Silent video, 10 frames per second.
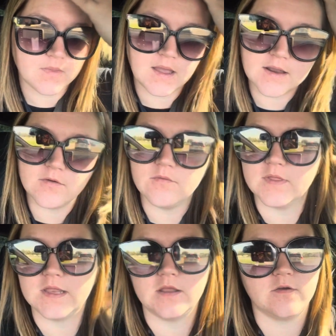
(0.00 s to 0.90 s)
I don't
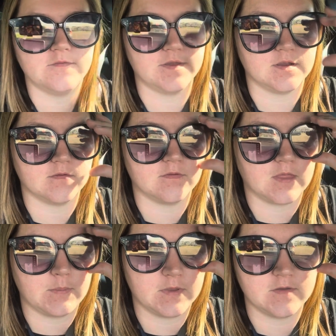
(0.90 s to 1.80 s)
really know if there's
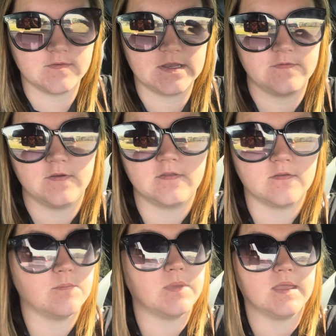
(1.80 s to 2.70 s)
that big of a
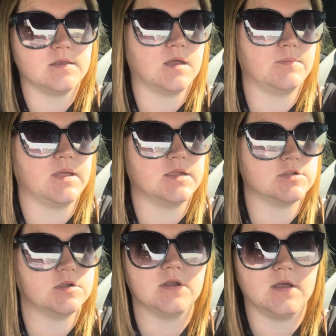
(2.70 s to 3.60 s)
difference being top
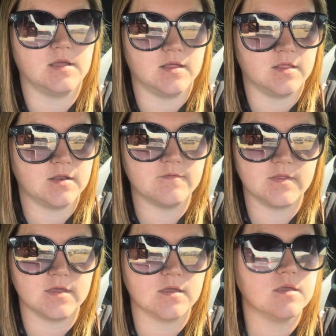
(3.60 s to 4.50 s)
dasher or not. A lot of
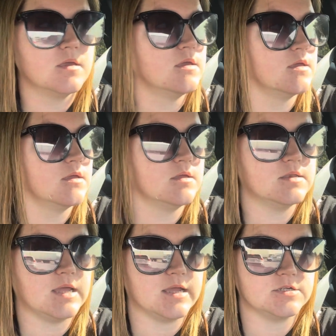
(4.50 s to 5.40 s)
the
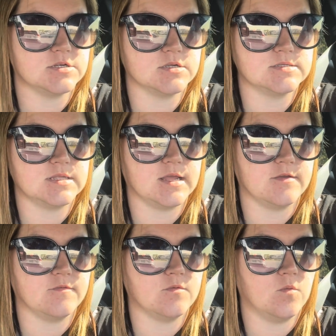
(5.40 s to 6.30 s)
dashers that
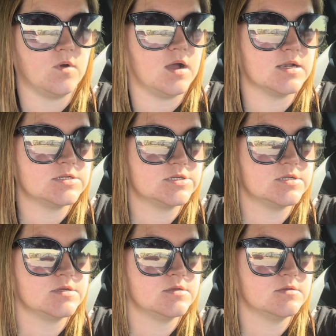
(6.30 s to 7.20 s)
I've
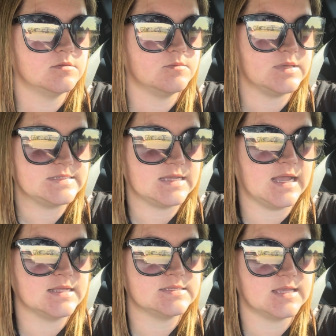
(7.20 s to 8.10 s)
watched,
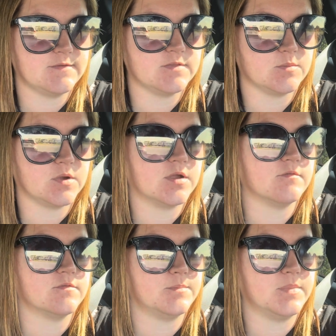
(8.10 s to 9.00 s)
besides having the perk
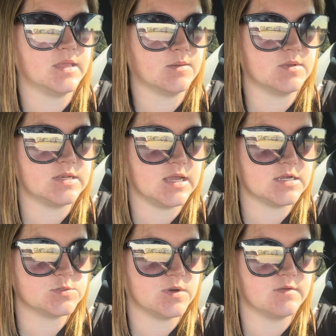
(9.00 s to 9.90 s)
of being able to
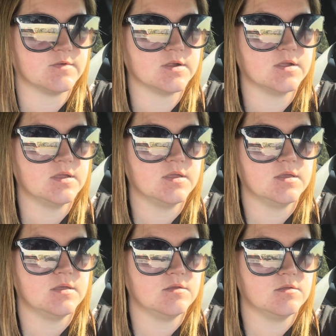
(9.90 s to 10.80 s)
dash whenever,
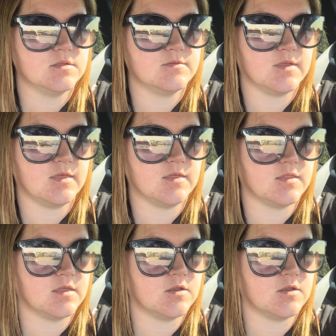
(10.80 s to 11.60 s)
say that they